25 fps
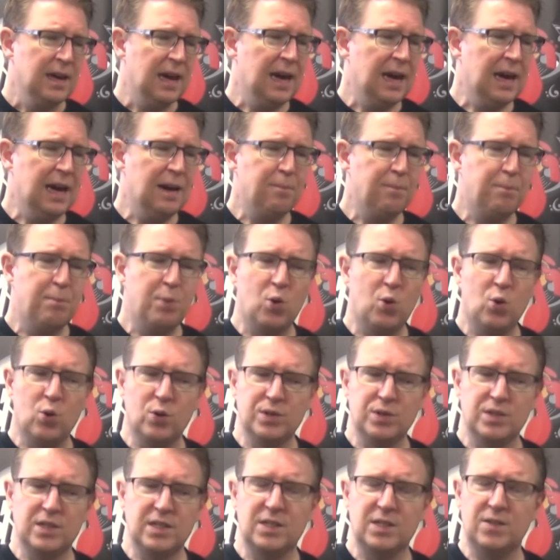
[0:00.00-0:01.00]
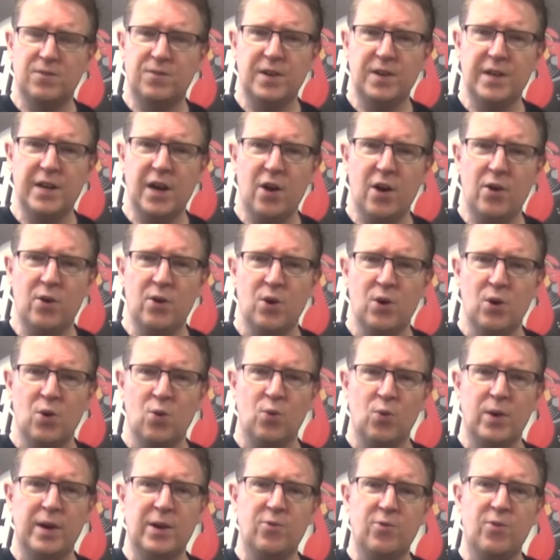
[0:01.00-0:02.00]
Pause this video
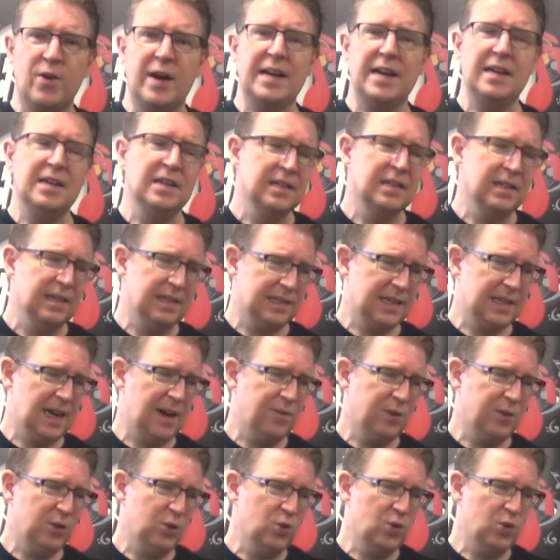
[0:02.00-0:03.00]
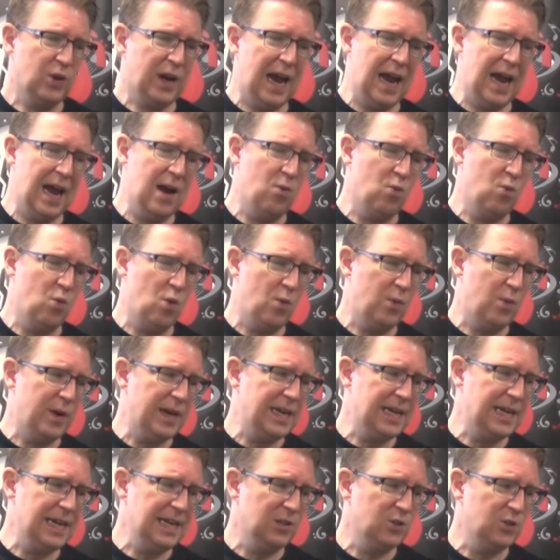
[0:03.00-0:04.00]
when you're ready. Let's have a look at what
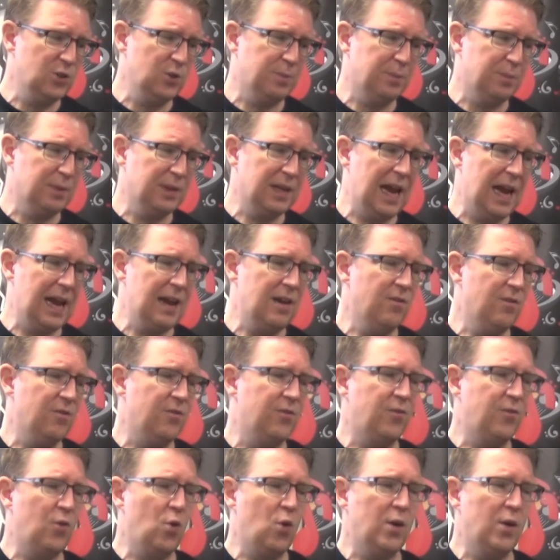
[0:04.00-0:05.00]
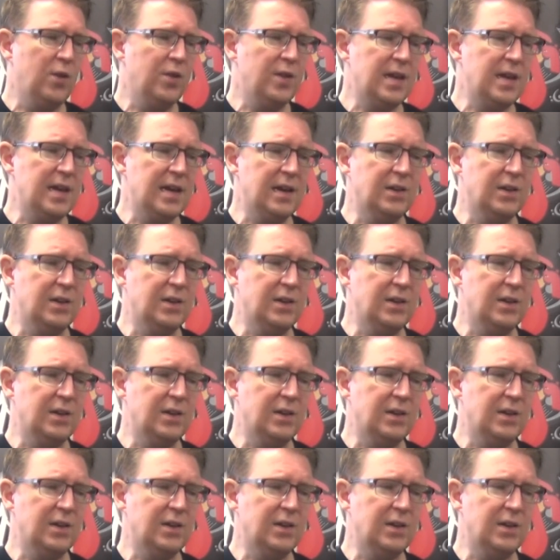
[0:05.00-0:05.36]
we need to play for the